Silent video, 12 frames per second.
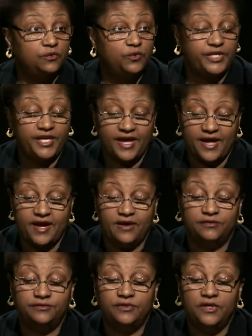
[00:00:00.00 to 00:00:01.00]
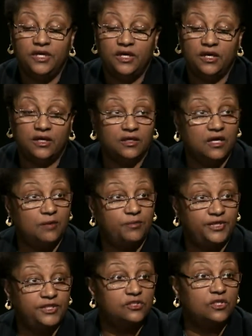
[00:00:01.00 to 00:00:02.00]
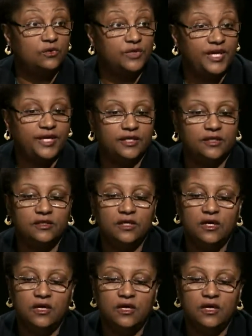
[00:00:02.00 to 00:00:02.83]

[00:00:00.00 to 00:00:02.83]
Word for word: we have uh, companies located,